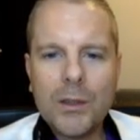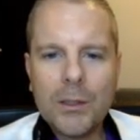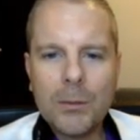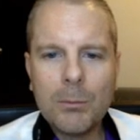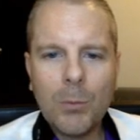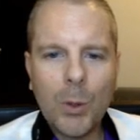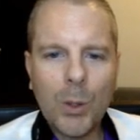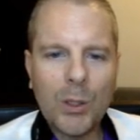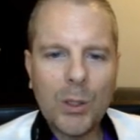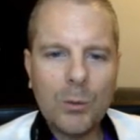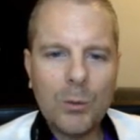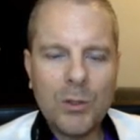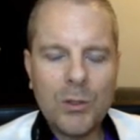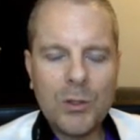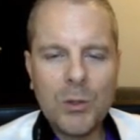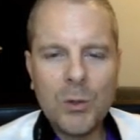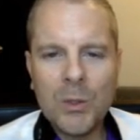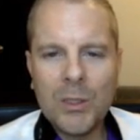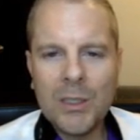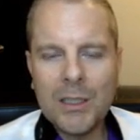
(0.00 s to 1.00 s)
the market was
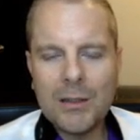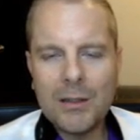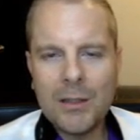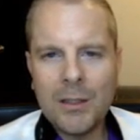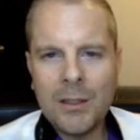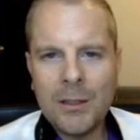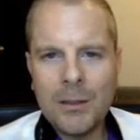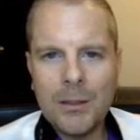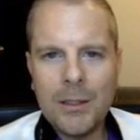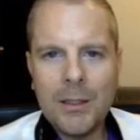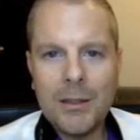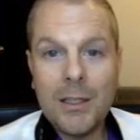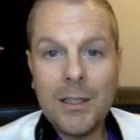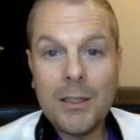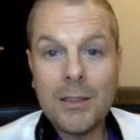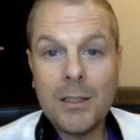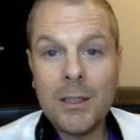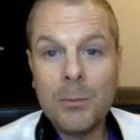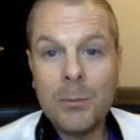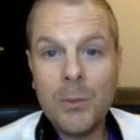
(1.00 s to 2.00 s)
doing at, time, at
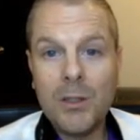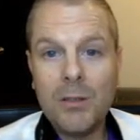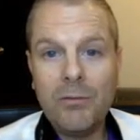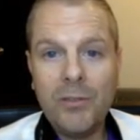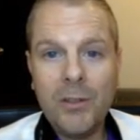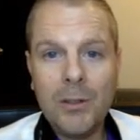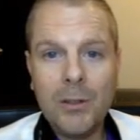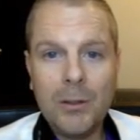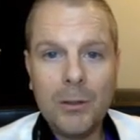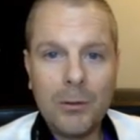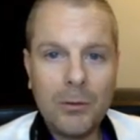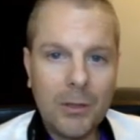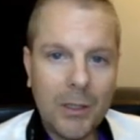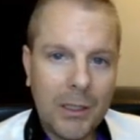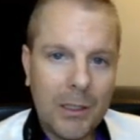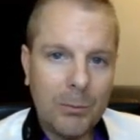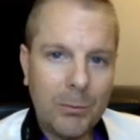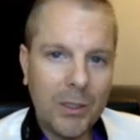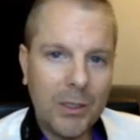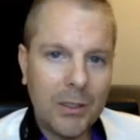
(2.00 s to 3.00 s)
that time with the fear and
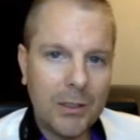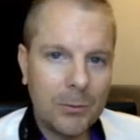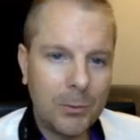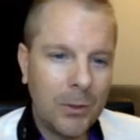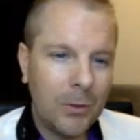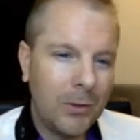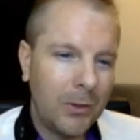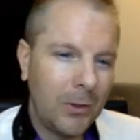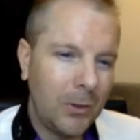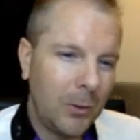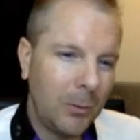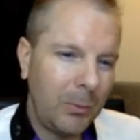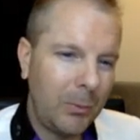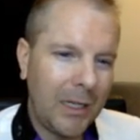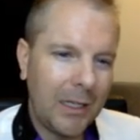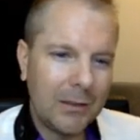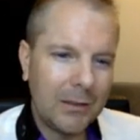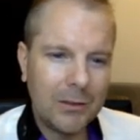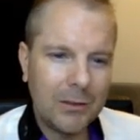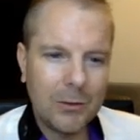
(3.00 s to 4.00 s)
greed because we only go back to